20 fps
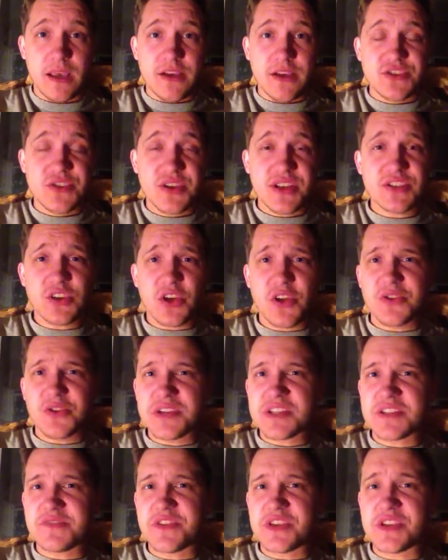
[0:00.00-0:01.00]
So that's all there
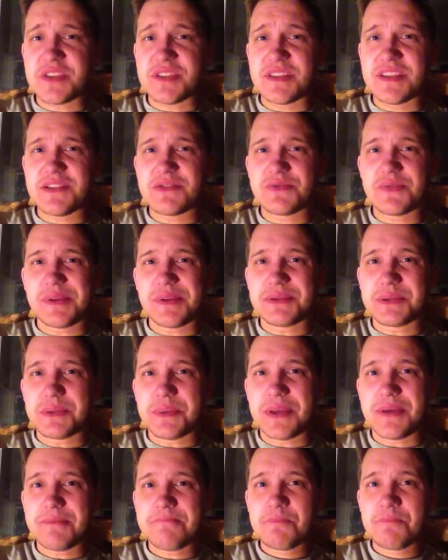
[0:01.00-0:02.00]
is to this
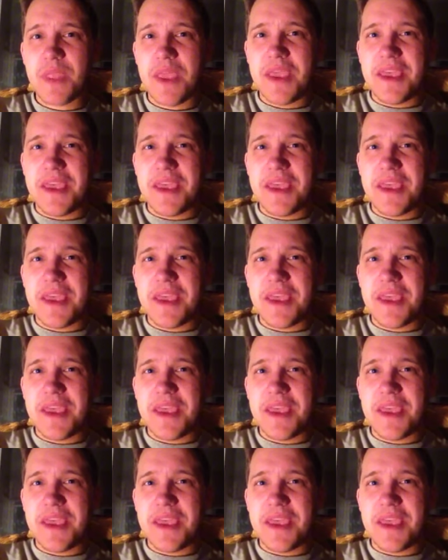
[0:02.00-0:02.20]
visit.